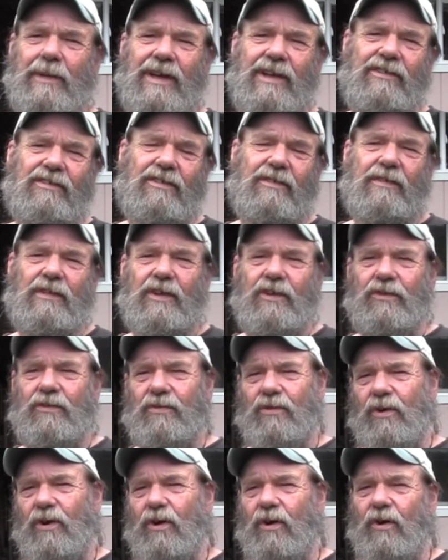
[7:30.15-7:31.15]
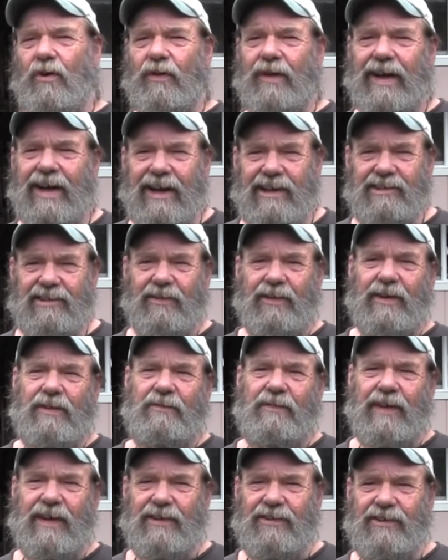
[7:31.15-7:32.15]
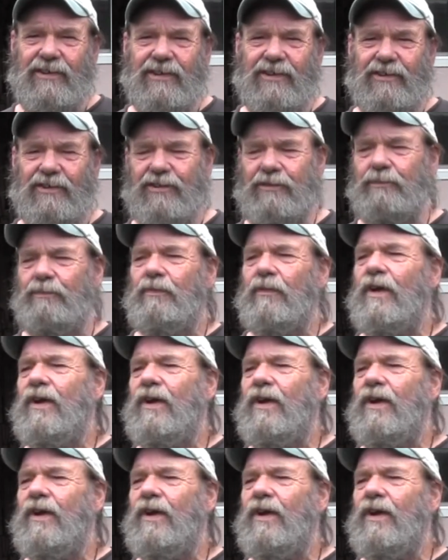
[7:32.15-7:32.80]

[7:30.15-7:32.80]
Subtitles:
means of control, excellent fences.